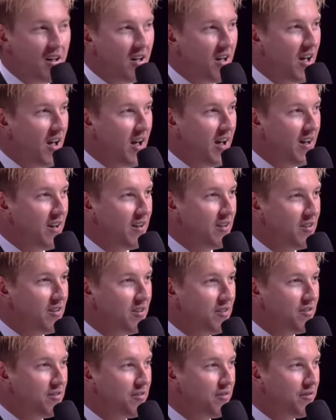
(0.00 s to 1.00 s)

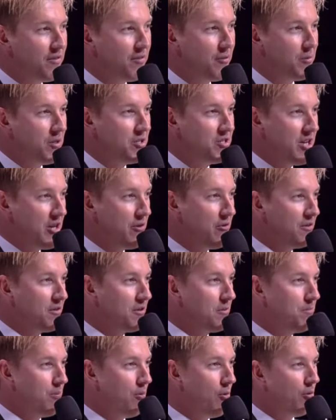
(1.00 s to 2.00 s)
And from the generous
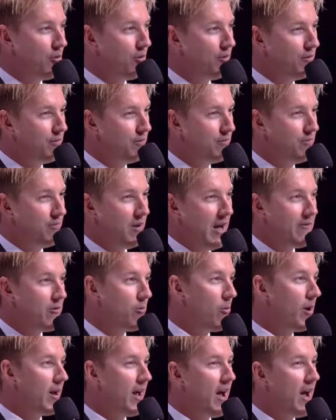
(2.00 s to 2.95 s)
support of everyone